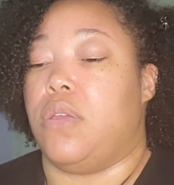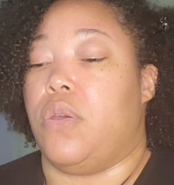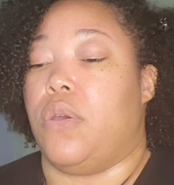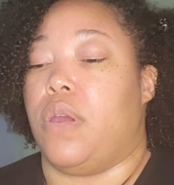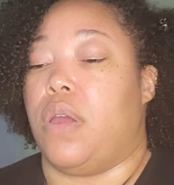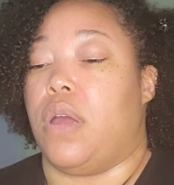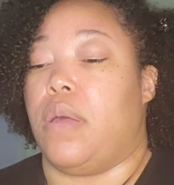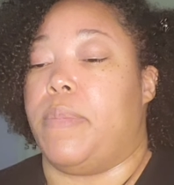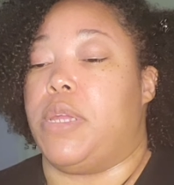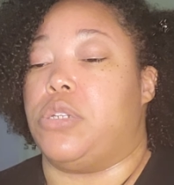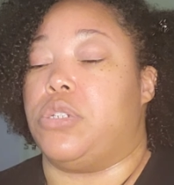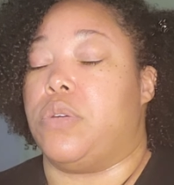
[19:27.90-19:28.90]
your um,
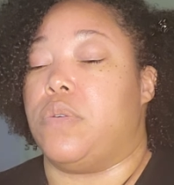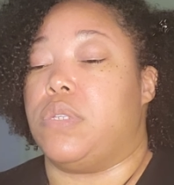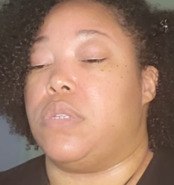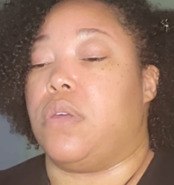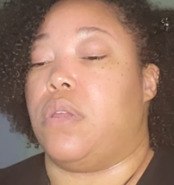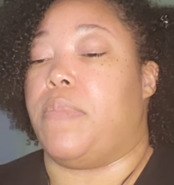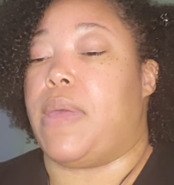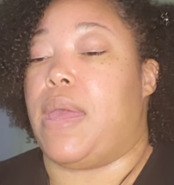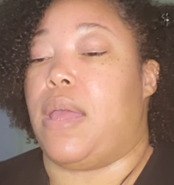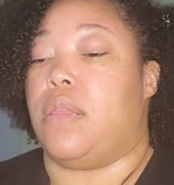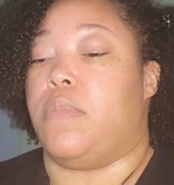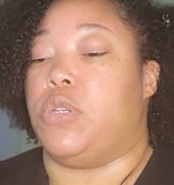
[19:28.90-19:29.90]
insurance is going to
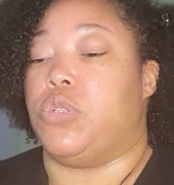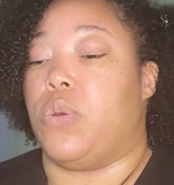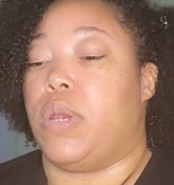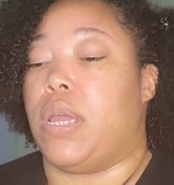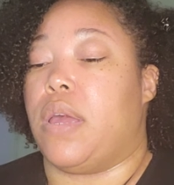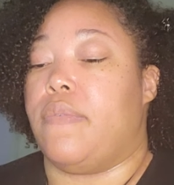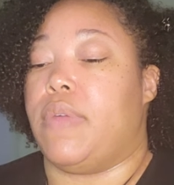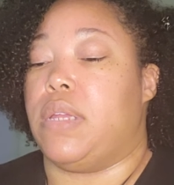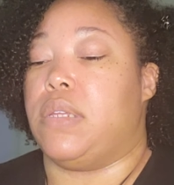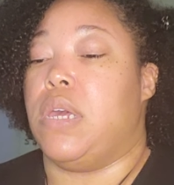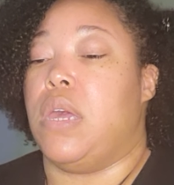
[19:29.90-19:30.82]
pay the majority of it.